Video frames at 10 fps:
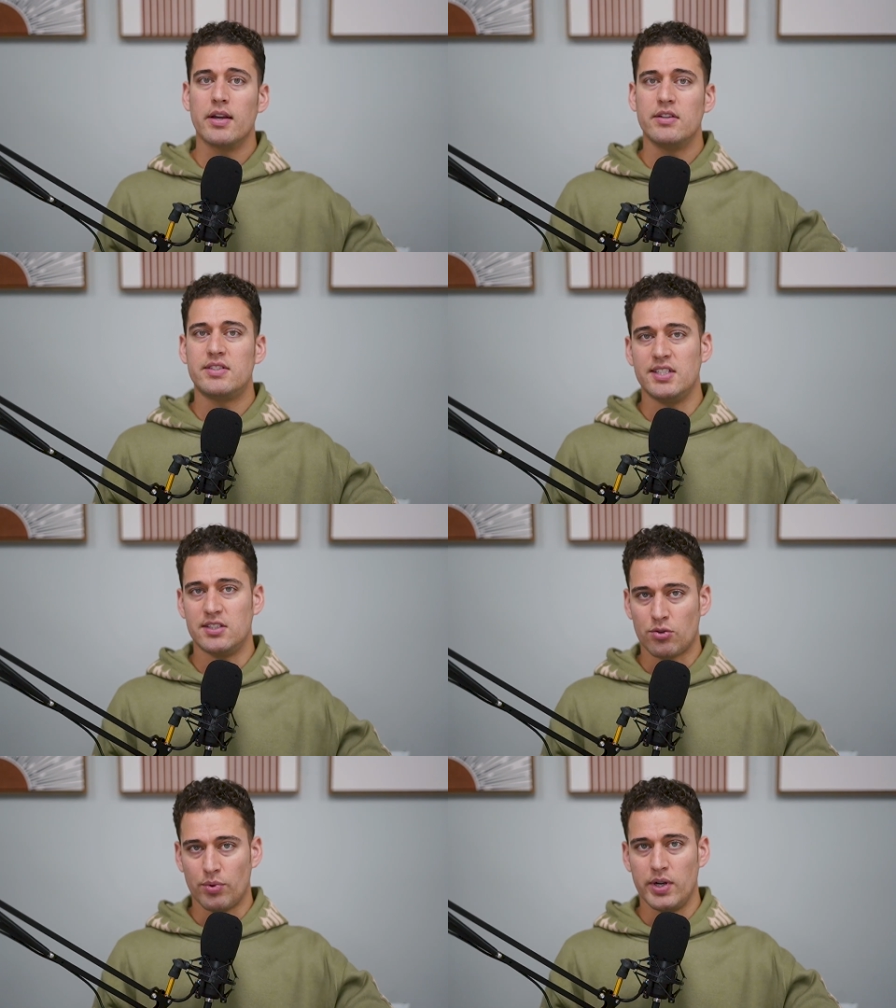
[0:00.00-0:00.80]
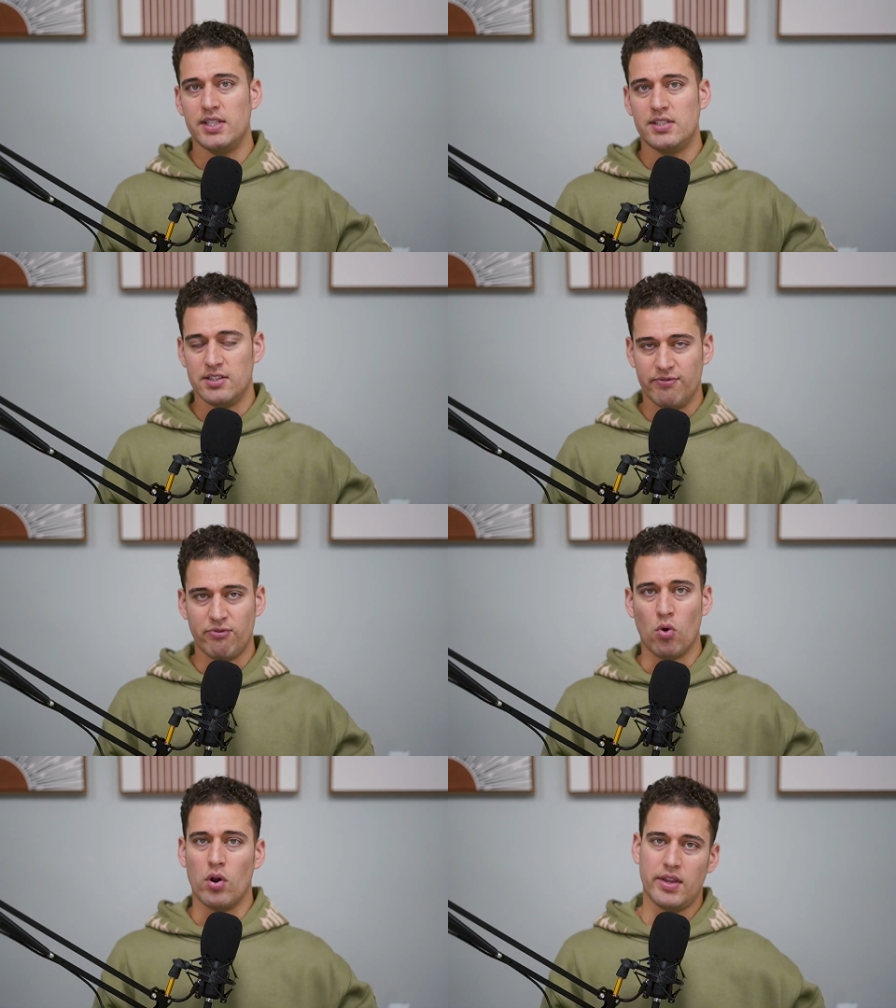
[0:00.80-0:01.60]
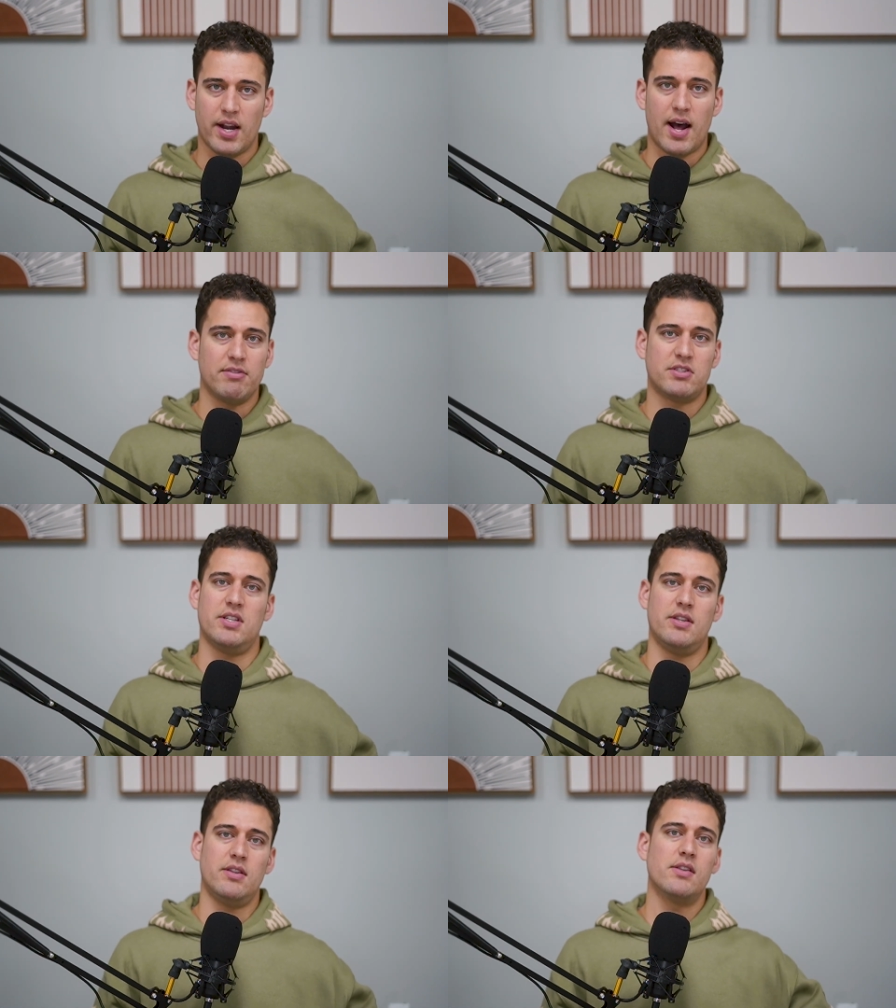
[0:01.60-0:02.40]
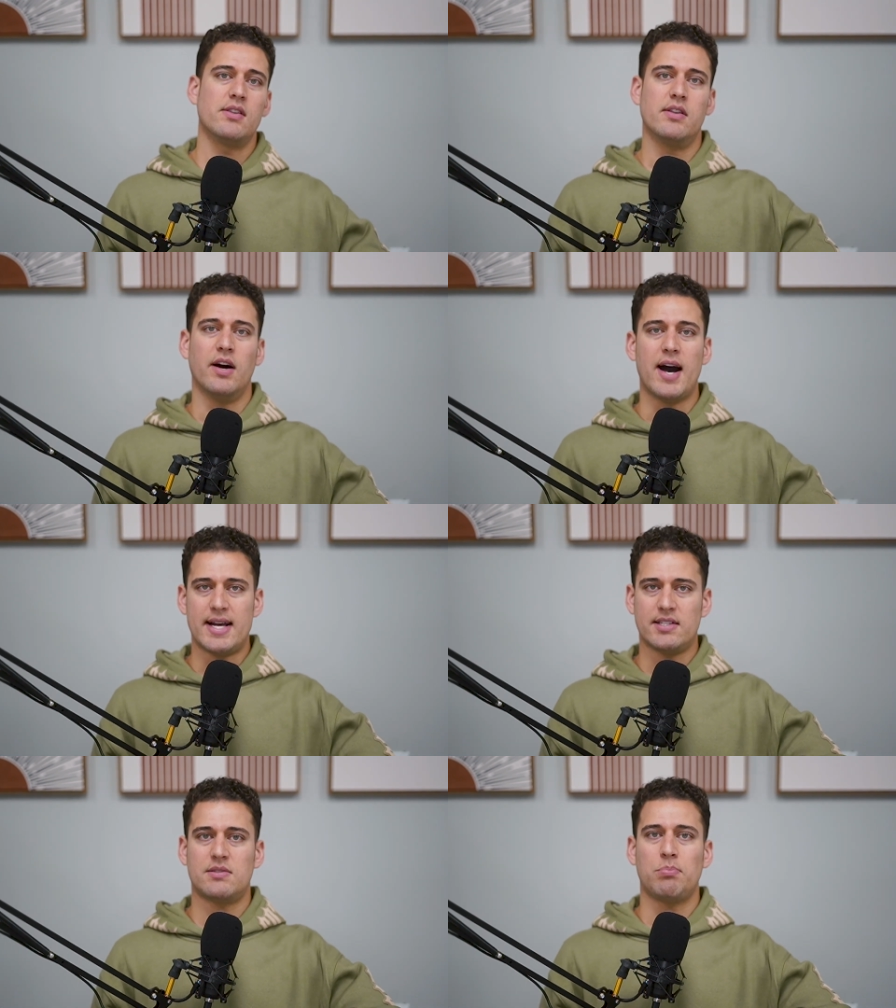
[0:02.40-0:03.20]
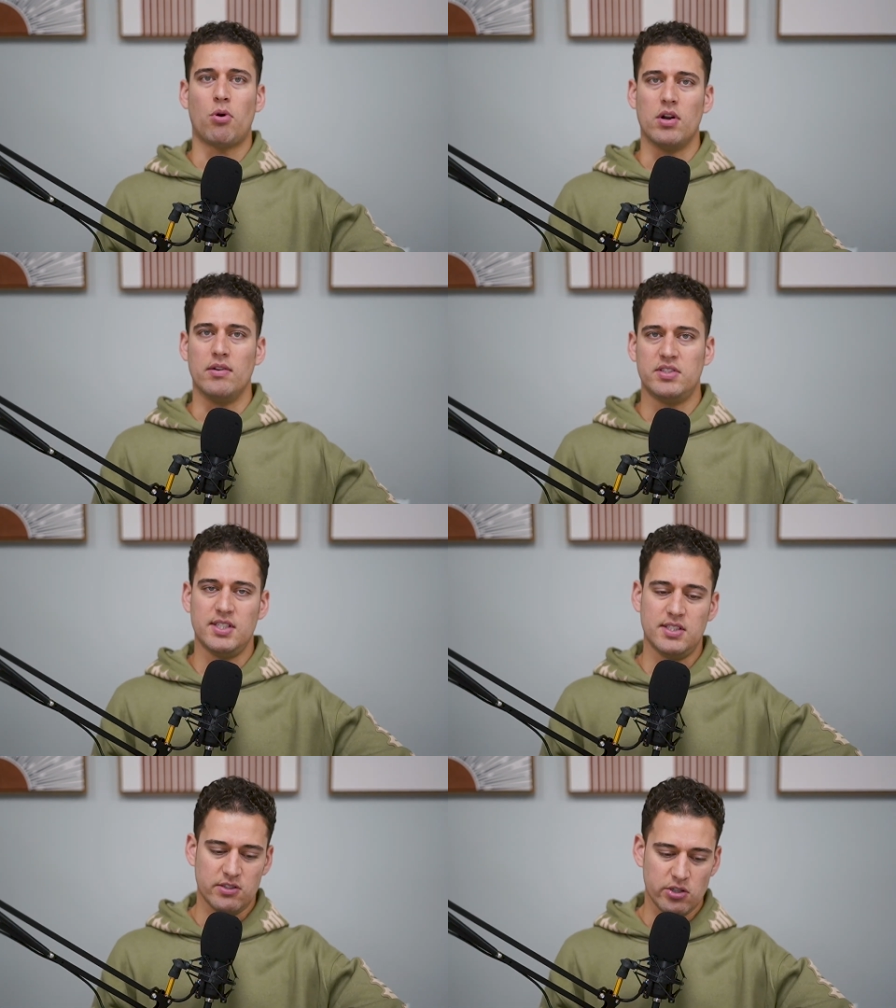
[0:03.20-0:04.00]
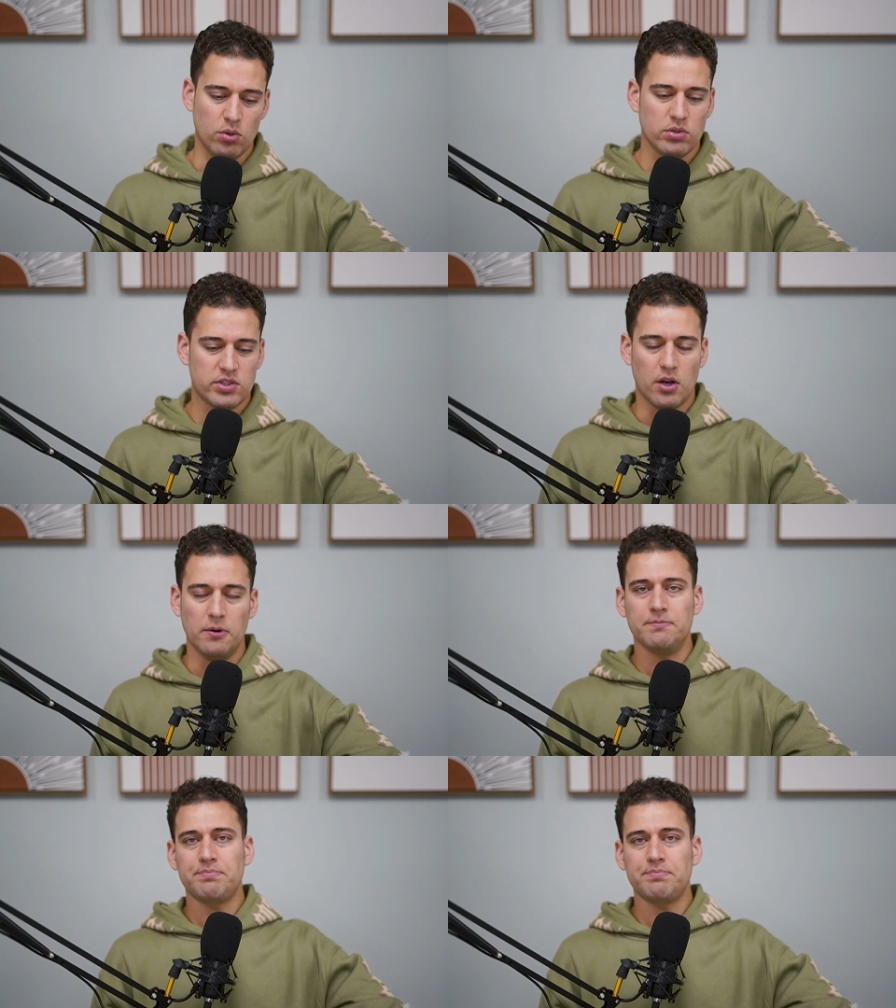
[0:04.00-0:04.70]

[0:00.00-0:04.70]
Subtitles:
Season 3, season 4, and then obviously the last part of season 2. So